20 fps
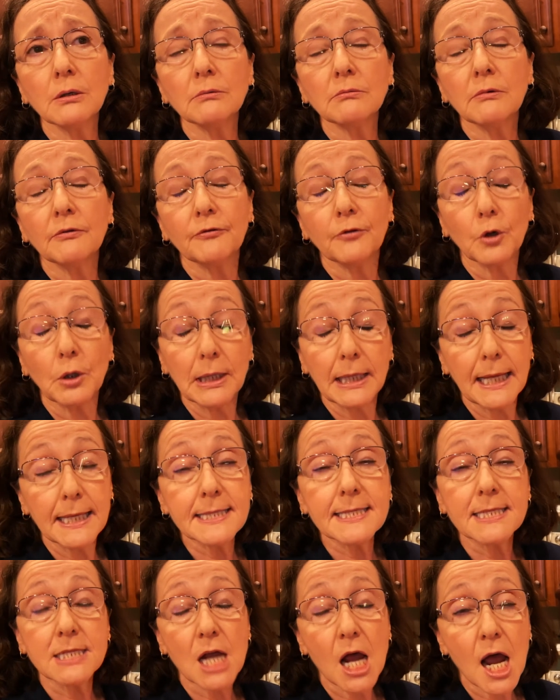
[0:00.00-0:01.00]
for
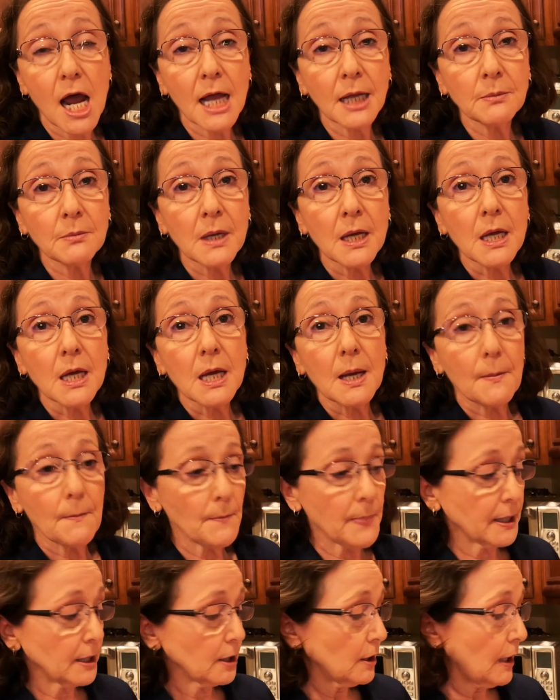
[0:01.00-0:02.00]
less time,
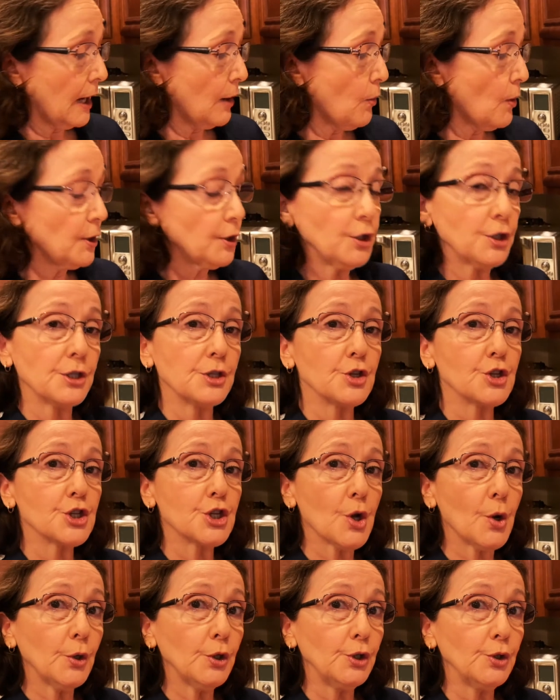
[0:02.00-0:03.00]
but I want to
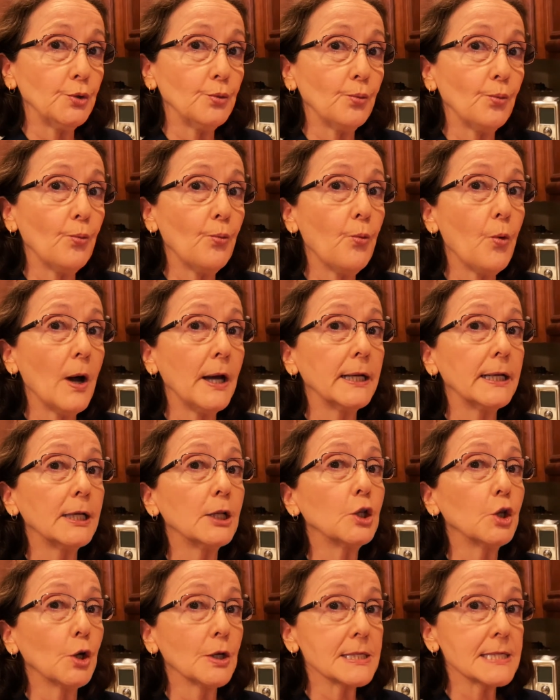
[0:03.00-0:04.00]
show you what it
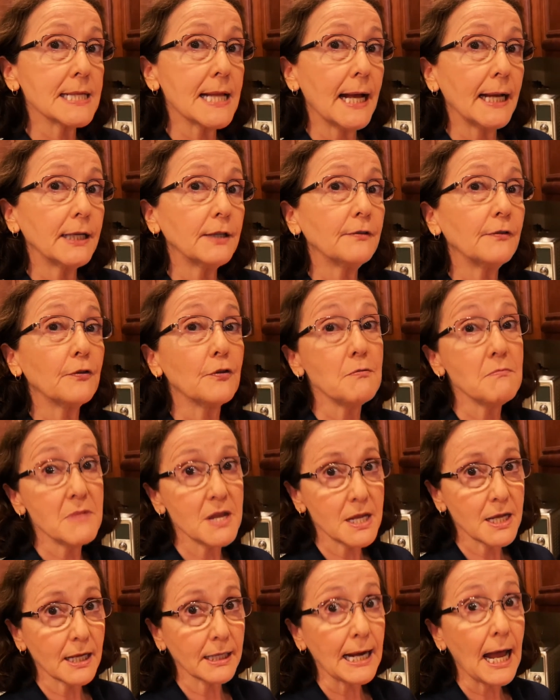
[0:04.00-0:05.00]
looks like for
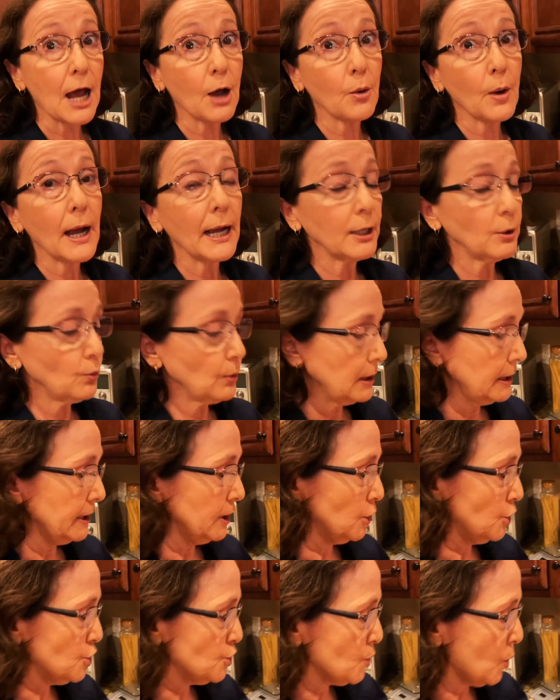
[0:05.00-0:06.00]
me and how I really
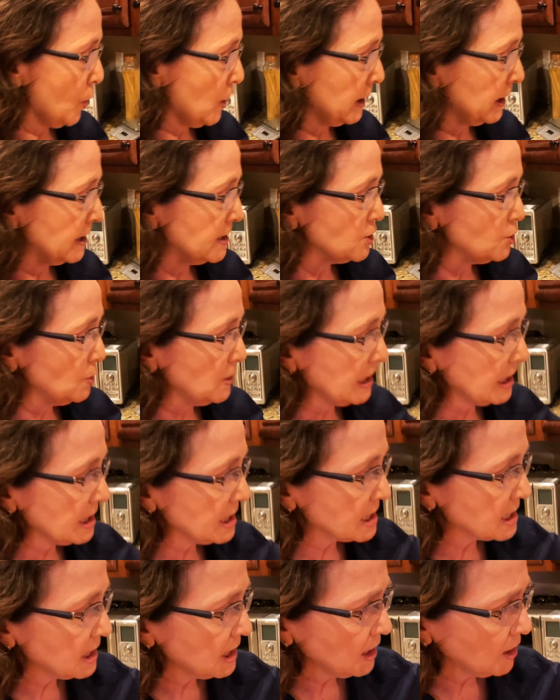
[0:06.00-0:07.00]
enjoy it. As you can
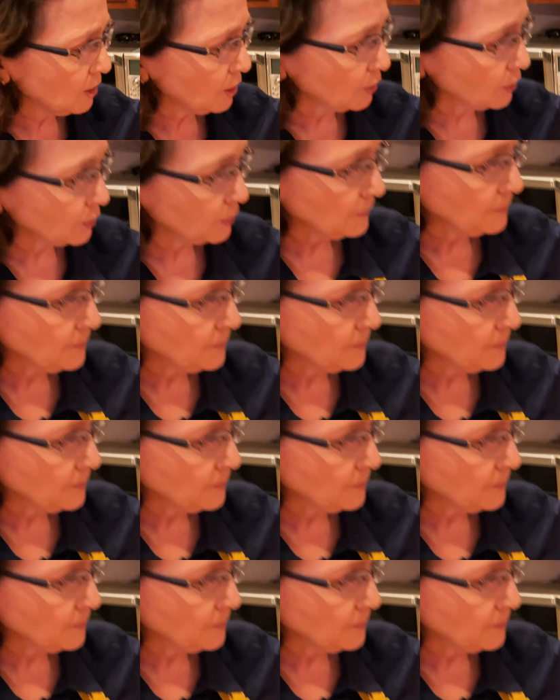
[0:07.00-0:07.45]
see here,